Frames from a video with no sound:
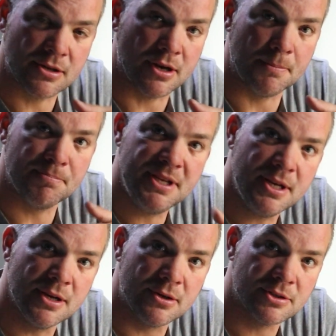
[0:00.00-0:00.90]
you got a
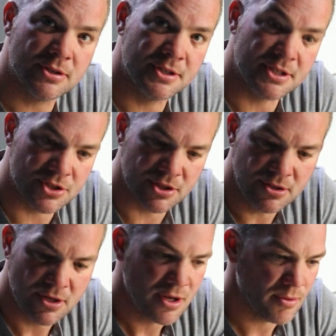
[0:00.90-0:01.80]
peak load
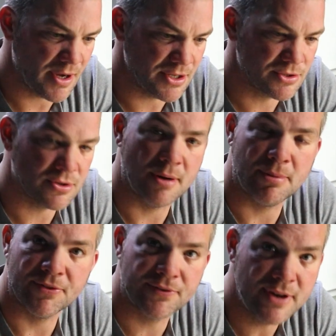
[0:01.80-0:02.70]
condition where you draw
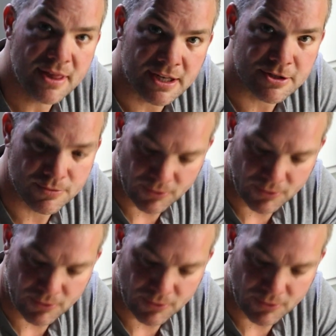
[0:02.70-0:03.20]
about 3000